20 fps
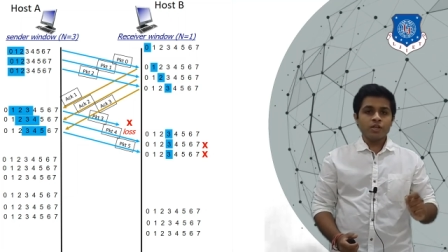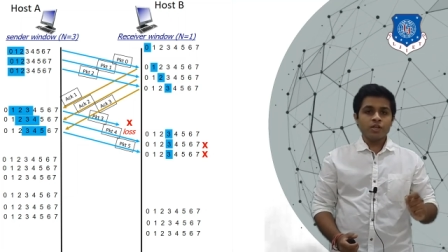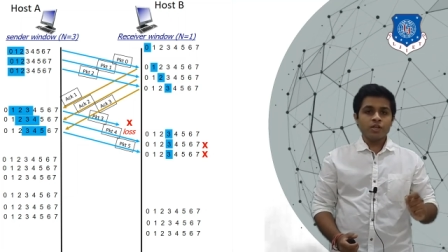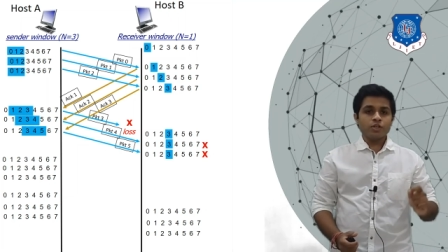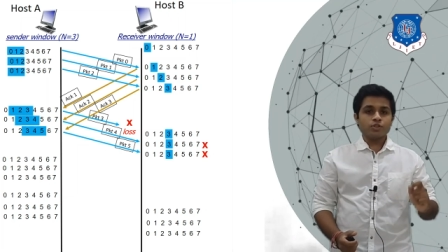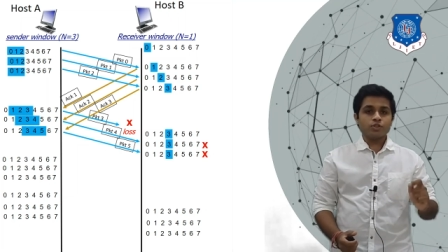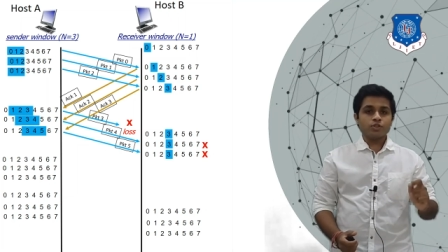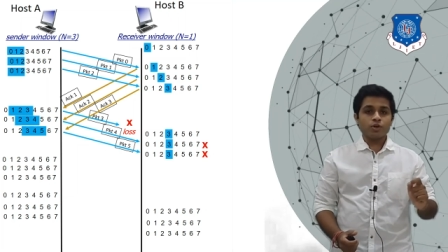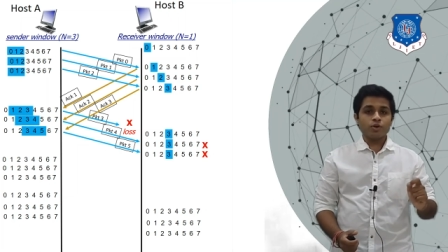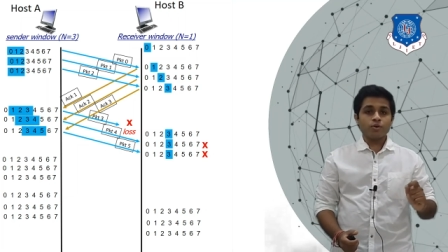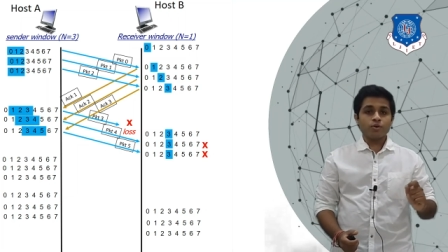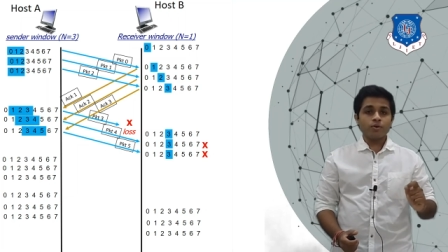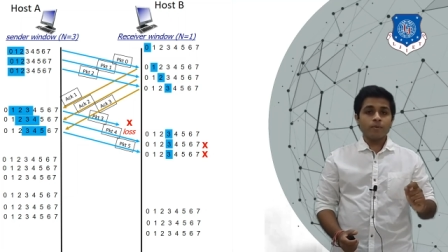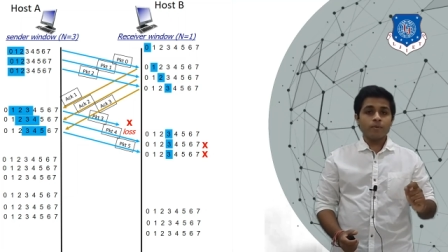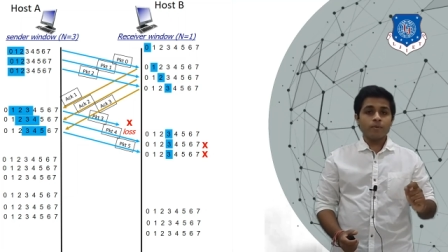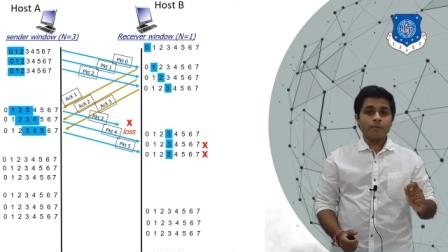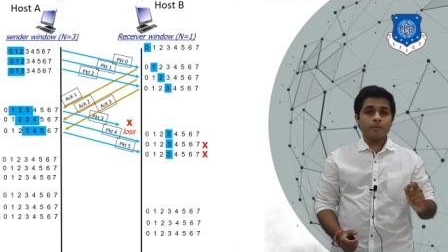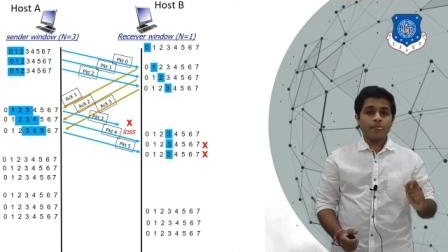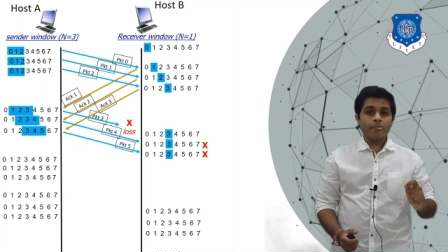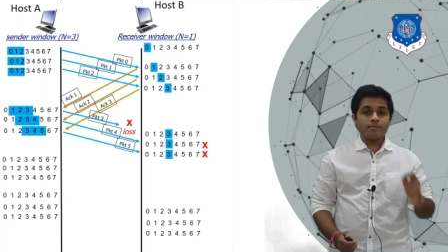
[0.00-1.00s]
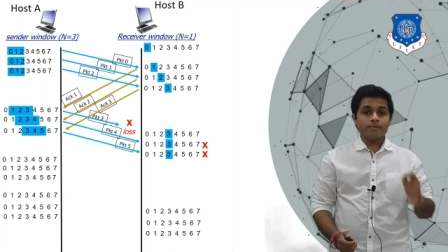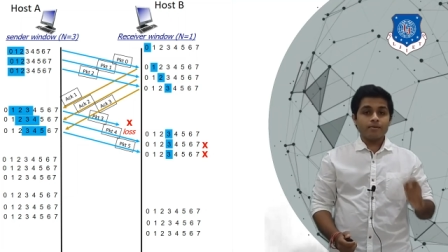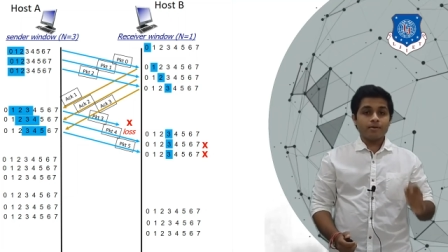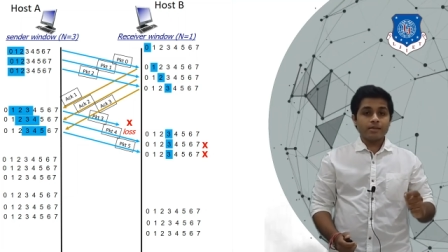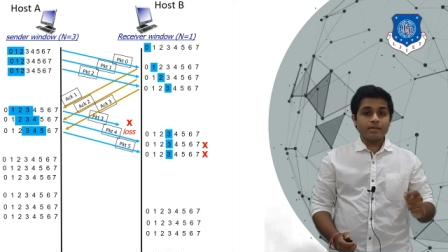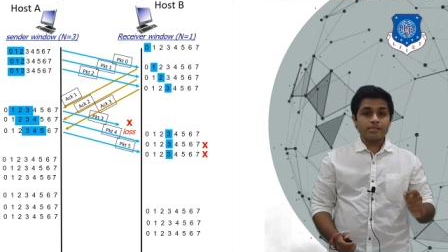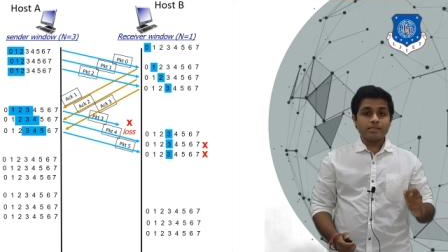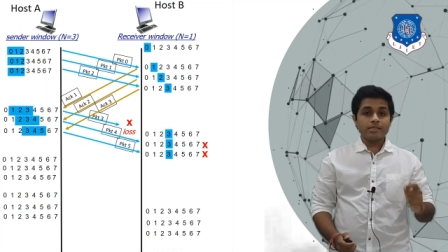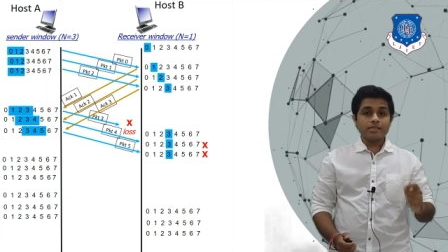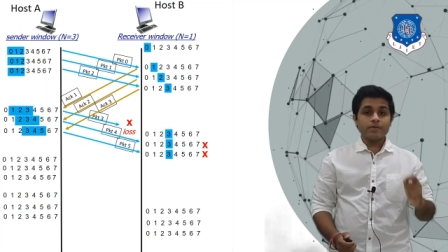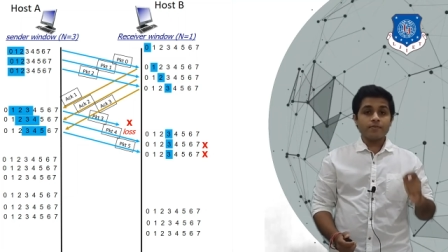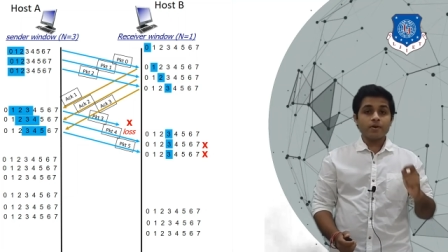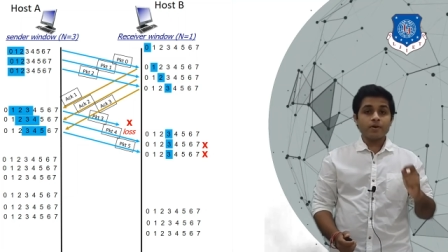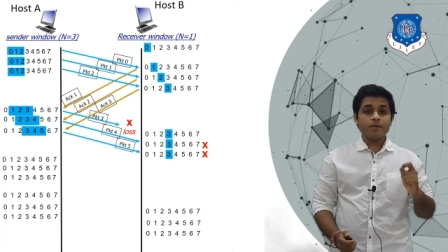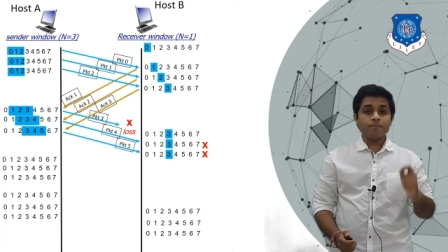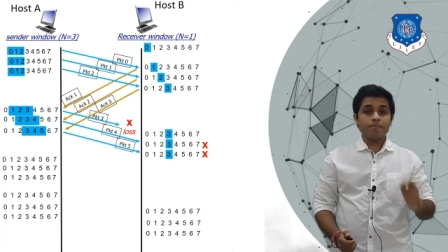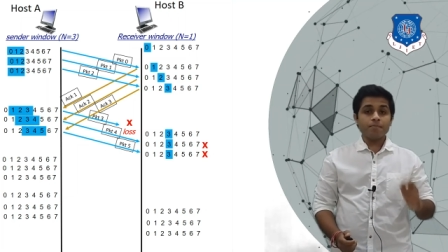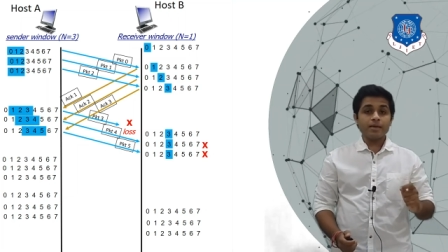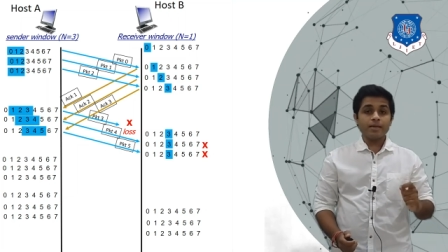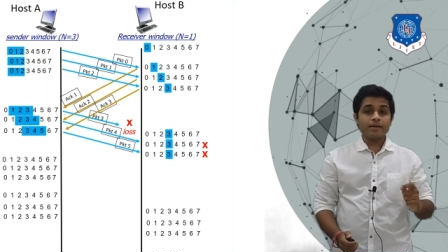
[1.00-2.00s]
So
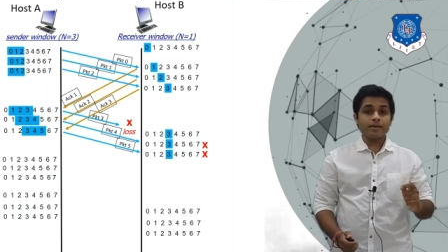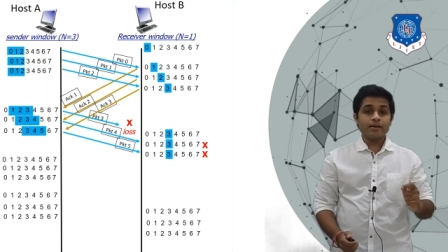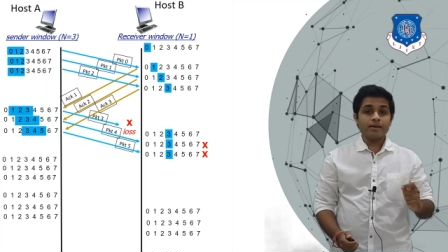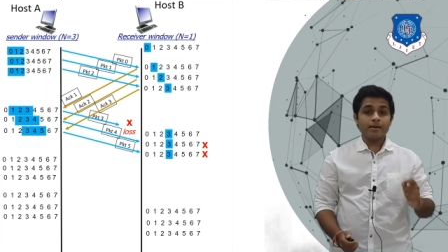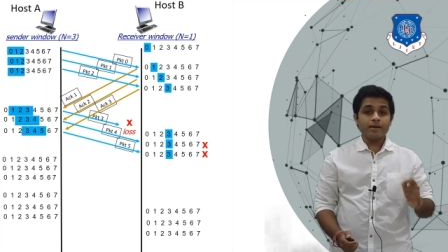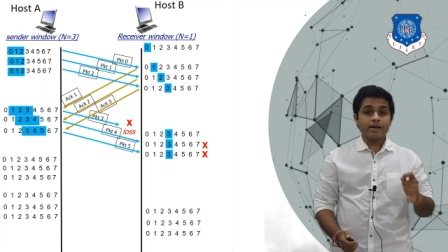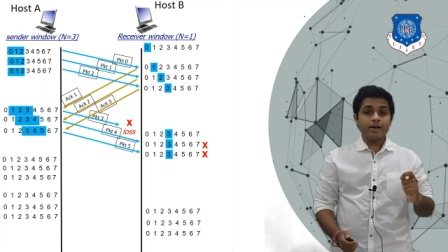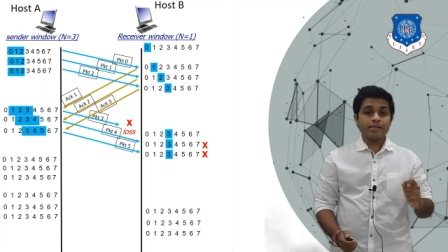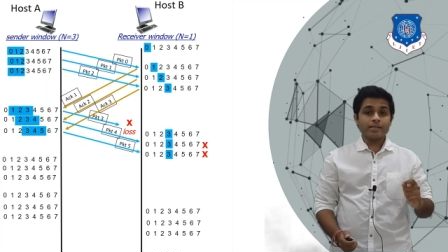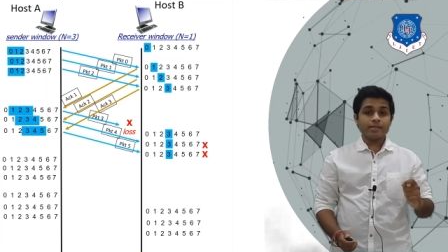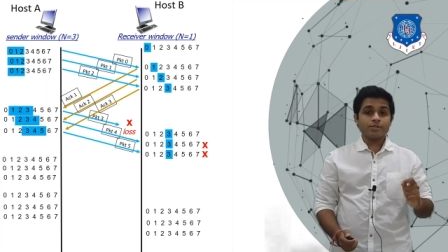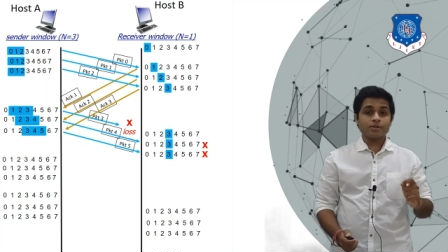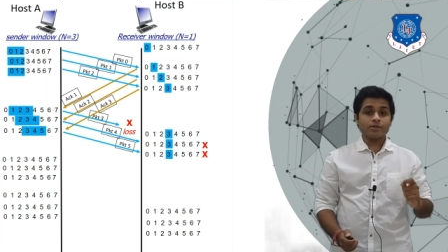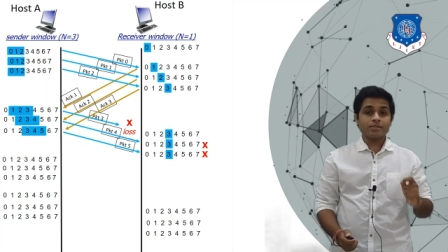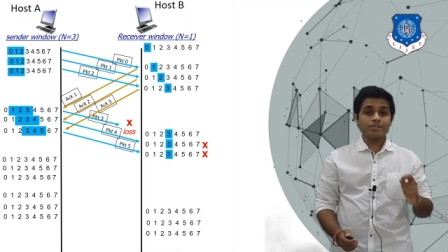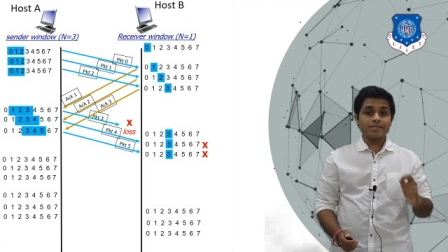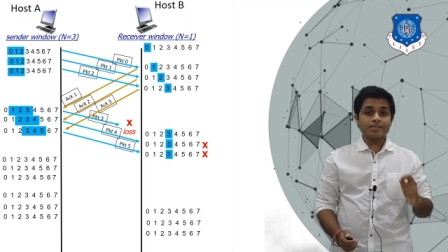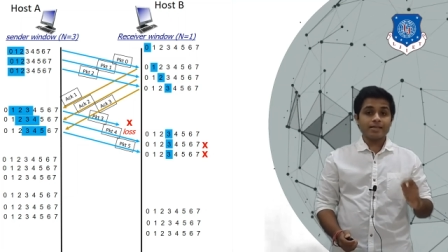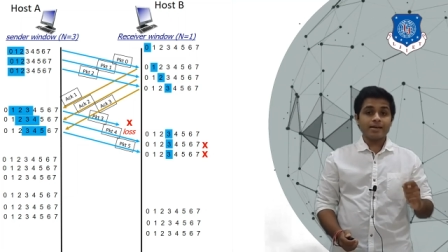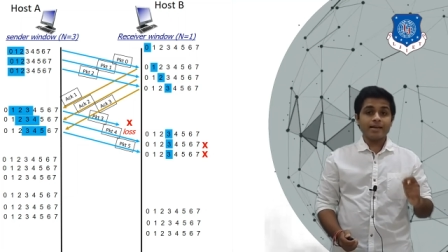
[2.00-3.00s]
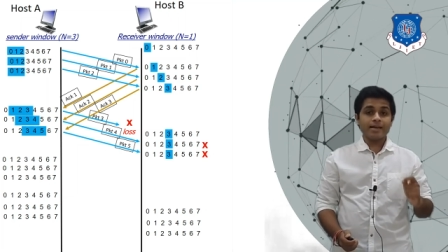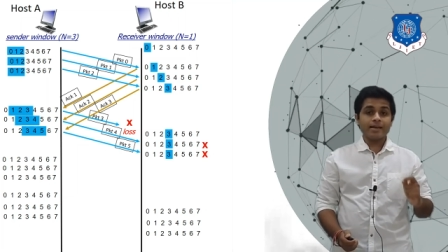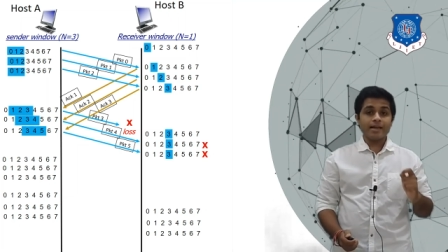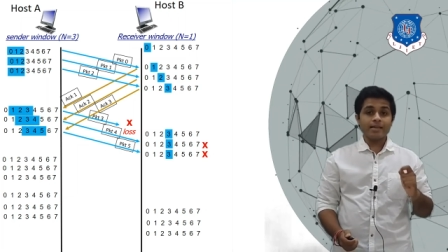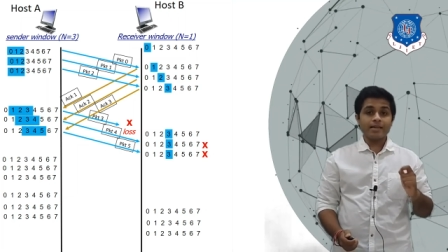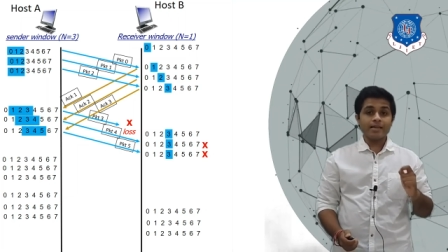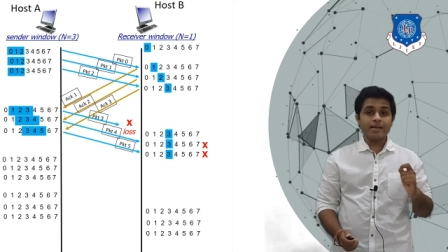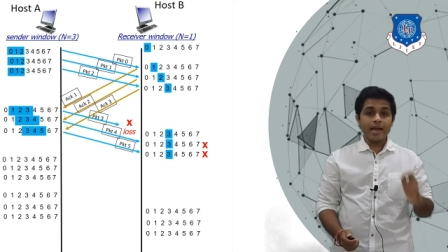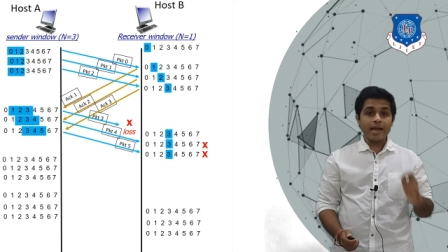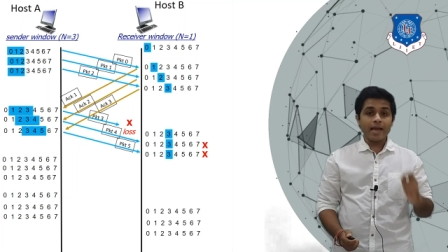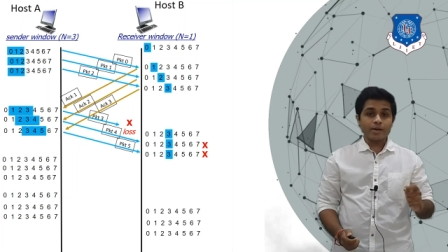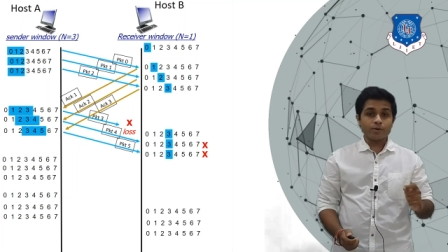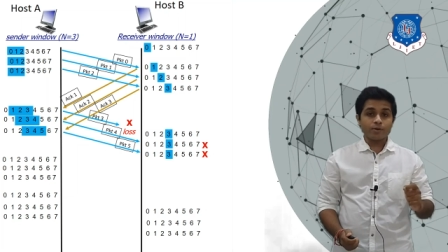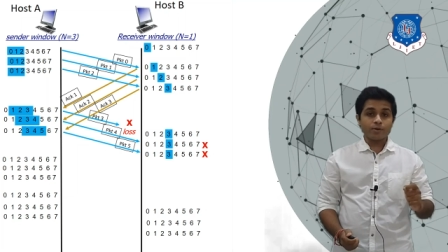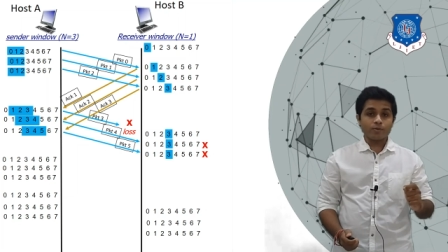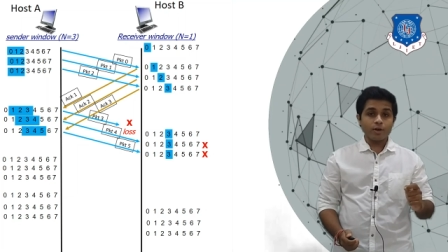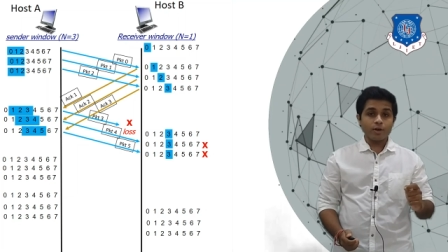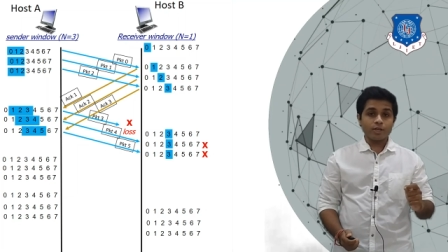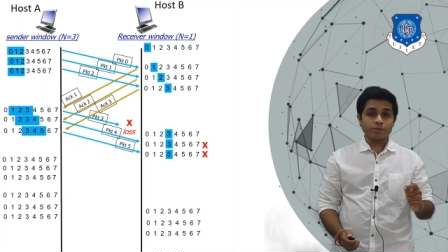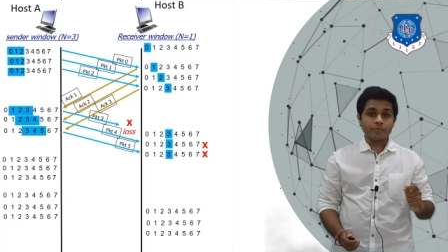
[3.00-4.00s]
receiver B has not sent any
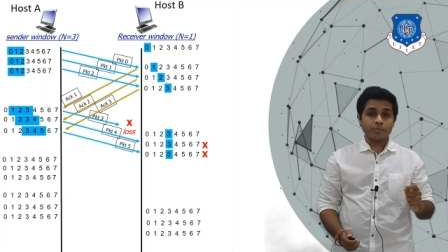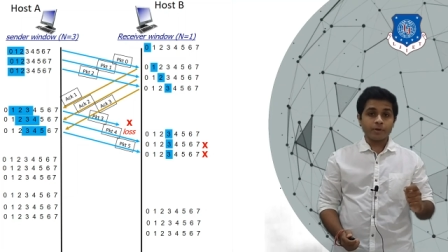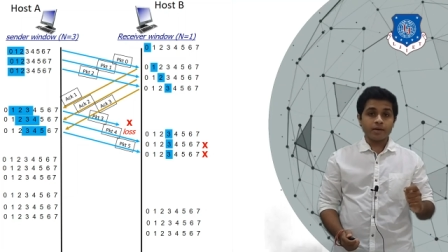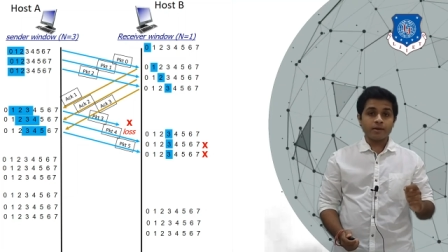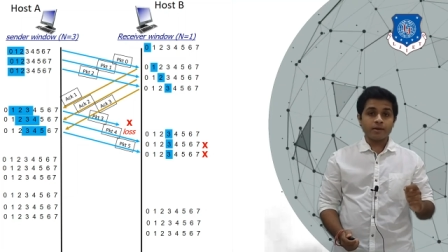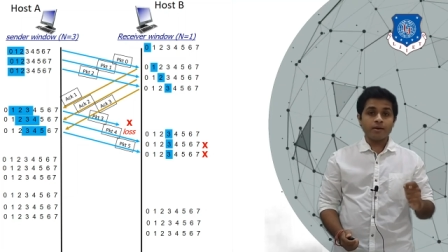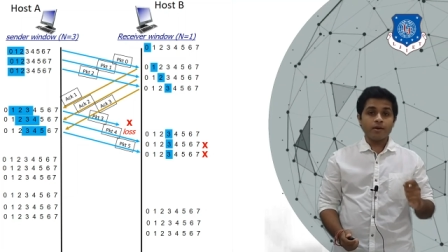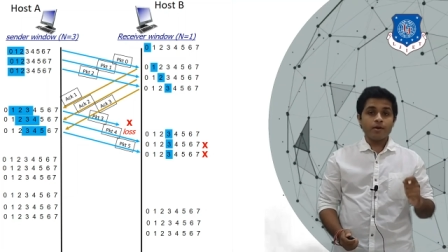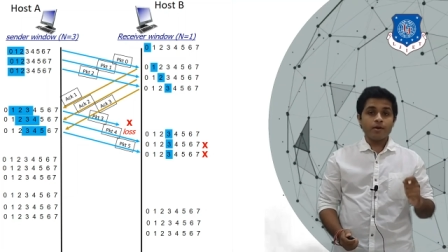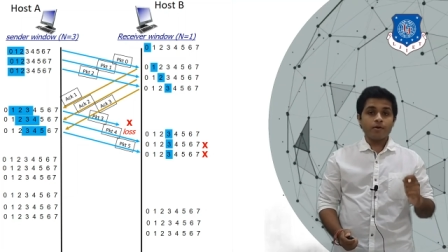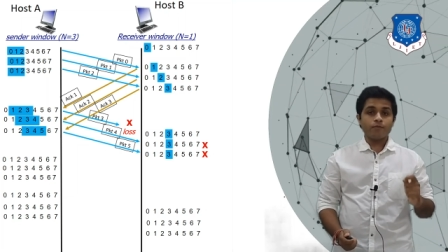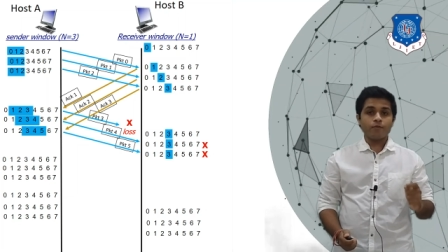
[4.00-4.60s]
acknowledgement